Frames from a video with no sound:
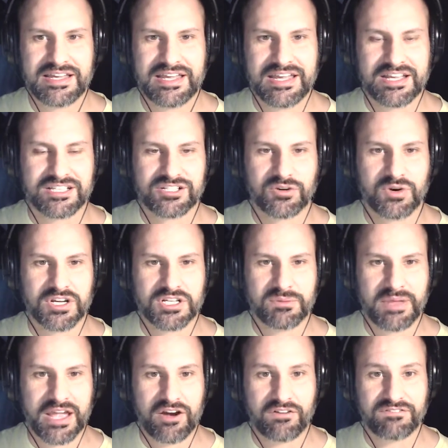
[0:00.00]
It's going to
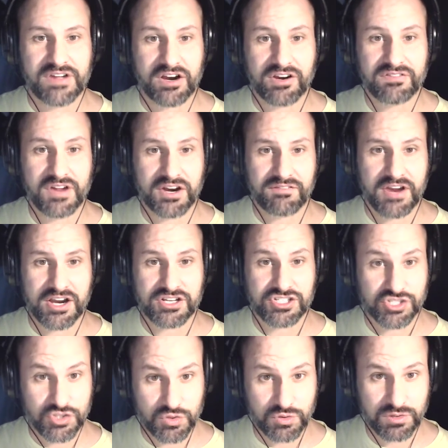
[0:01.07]
be out very, very, very
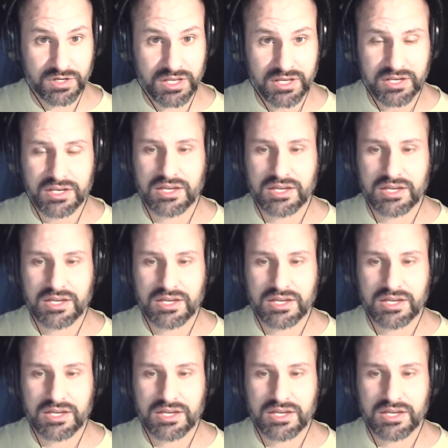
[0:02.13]
soon.